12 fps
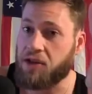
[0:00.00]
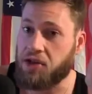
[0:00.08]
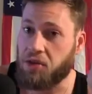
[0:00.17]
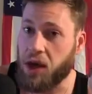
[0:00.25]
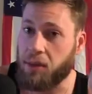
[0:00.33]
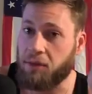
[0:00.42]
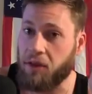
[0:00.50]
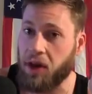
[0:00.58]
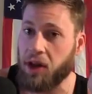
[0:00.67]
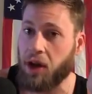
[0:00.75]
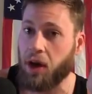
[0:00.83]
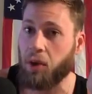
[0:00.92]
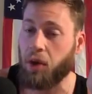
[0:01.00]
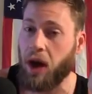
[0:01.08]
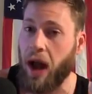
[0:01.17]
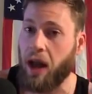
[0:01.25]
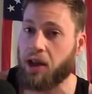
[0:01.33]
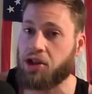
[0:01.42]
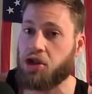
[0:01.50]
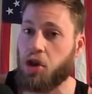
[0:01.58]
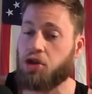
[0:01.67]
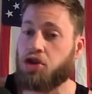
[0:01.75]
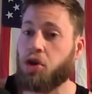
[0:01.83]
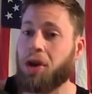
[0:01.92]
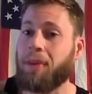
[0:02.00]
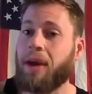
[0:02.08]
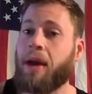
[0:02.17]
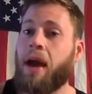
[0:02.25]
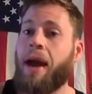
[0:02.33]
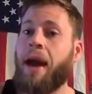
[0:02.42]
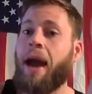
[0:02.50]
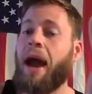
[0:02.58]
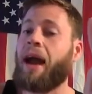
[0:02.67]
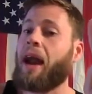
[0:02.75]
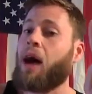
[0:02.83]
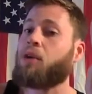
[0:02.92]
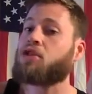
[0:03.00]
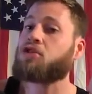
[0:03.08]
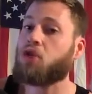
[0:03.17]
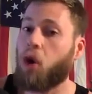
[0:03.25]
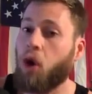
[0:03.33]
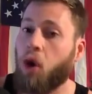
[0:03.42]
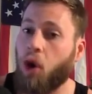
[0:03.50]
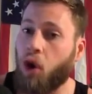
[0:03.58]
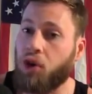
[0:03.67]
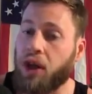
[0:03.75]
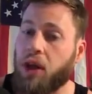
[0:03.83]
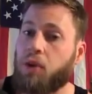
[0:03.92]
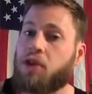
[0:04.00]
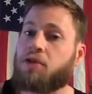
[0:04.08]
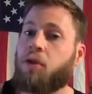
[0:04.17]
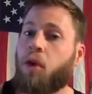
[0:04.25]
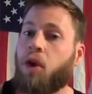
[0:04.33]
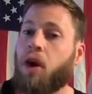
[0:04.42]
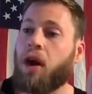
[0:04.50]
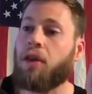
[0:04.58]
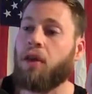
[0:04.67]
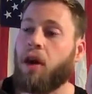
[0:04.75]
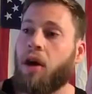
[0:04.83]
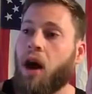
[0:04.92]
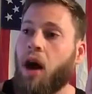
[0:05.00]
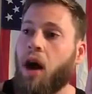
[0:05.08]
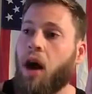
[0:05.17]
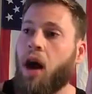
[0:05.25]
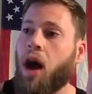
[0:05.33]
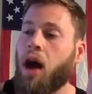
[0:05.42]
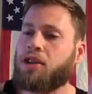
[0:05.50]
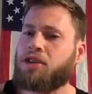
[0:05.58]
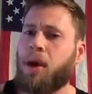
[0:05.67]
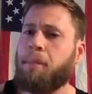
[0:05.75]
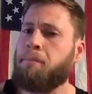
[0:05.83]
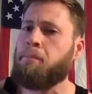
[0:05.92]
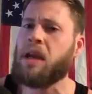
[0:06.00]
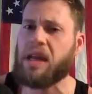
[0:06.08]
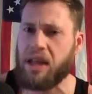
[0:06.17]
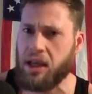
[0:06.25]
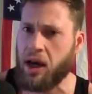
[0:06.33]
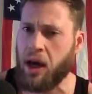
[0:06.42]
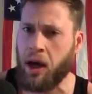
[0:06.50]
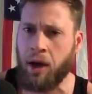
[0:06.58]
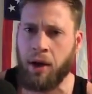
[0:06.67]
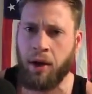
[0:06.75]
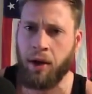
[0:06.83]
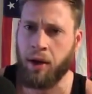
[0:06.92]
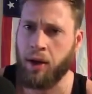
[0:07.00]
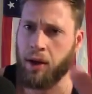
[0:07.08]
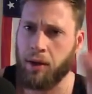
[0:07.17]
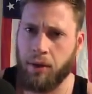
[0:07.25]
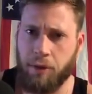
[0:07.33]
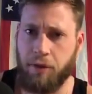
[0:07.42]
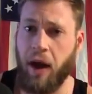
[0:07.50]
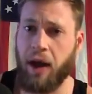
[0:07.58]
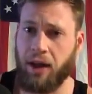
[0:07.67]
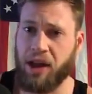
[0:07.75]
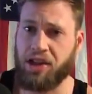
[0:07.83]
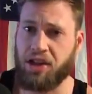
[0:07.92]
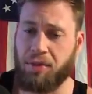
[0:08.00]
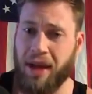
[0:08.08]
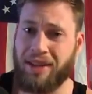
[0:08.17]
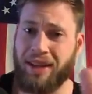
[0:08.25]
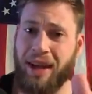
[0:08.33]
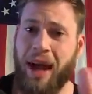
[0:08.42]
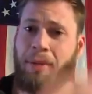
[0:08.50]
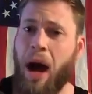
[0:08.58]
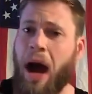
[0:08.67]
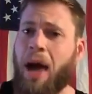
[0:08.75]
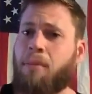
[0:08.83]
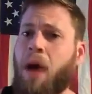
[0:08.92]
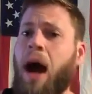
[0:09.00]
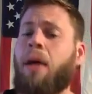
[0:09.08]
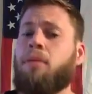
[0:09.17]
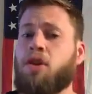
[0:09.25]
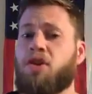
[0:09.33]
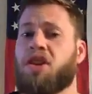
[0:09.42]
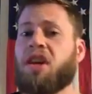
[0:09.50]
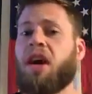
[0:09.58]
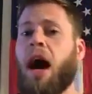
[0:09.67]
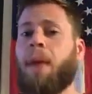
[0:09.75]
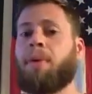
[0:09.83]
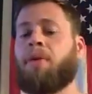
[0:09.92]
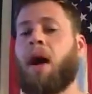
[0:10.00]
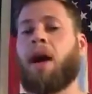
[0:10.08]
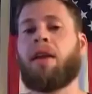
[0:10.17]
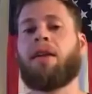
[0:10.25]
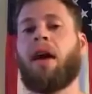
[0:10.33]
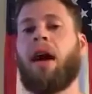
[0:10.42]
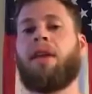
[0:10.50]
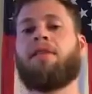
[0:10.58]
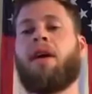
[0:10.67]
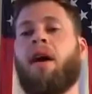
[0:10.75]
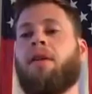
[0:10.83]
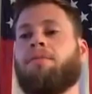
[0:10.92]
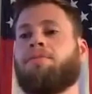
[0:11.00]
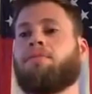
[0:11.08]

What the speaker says: stream video where Alex Jones joined me, and I was told it was for some media violation. Basically, I'm using copyrighted content.